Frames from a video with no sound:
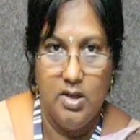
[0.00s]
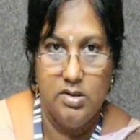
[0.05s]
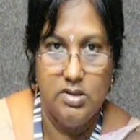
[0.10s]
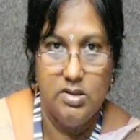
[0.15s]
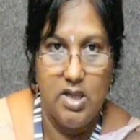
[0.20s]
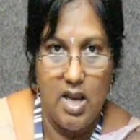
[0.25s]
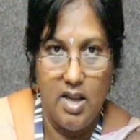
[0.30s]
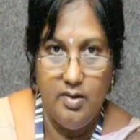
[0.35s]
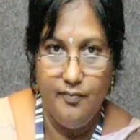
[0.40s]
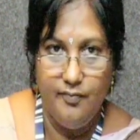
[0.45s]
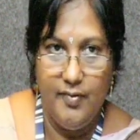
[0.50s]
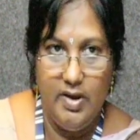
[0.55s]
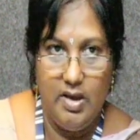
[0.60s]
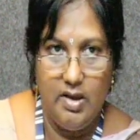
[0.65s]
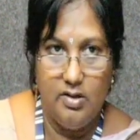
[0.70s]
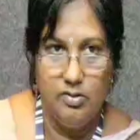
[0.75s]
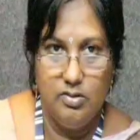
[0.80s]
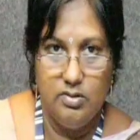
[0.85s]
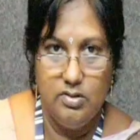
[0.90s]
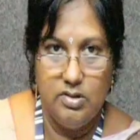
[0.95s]
Then we
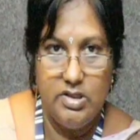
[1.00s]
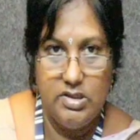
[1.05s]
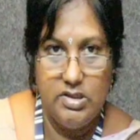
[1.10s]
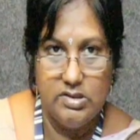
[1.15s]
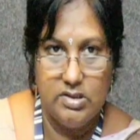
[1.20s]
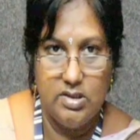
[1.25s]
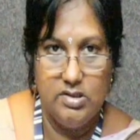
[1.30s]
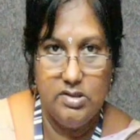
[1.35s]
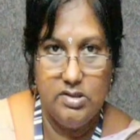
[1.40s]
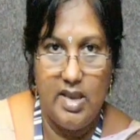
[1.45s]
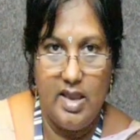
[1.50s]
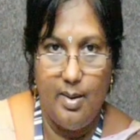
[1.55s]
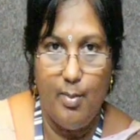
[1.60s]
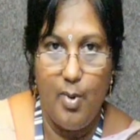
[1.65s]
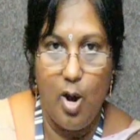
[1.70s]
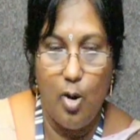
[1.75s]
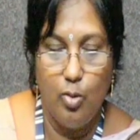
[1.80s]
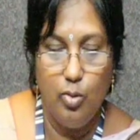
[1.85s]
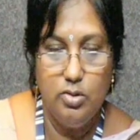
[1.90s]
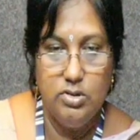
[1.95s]
can discuss
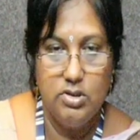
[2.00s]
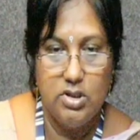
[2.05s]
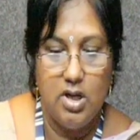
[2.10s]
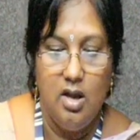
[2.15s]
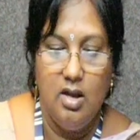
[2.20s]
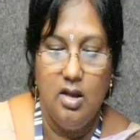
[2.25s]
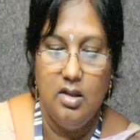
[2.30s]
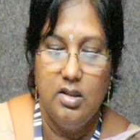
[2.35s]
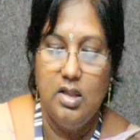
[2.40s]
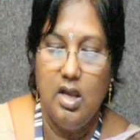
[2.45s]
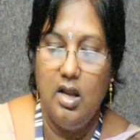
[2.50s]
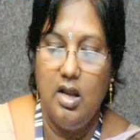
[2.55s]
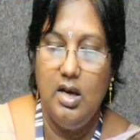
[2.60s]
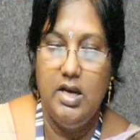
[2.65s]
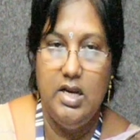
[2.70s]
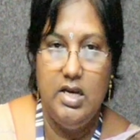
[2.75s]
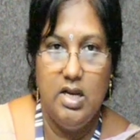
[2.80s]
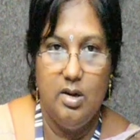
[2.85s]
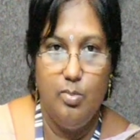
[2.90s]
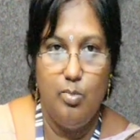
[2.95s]
about the
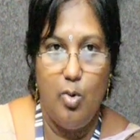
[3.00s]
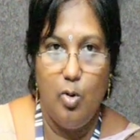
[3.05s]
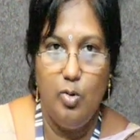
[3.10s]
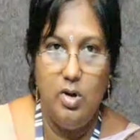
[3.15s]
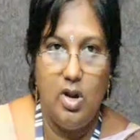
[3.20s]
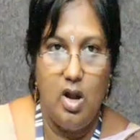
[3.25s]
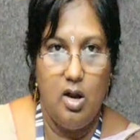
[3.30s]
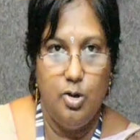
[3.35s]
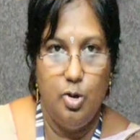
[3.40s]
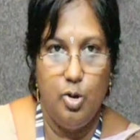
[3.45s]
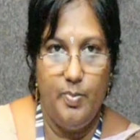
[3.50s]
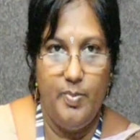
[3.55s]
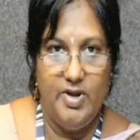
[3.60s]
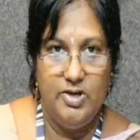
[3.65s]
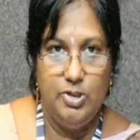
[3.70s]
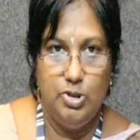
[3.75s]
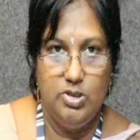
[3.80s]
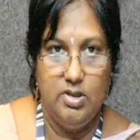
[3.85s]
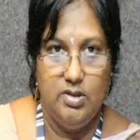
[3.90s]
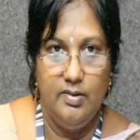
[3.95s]
linear bound
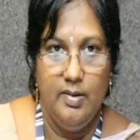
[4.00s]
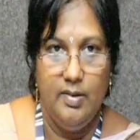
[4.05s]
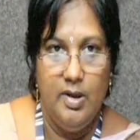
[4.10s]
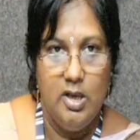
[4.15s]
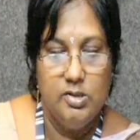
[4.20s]
automation.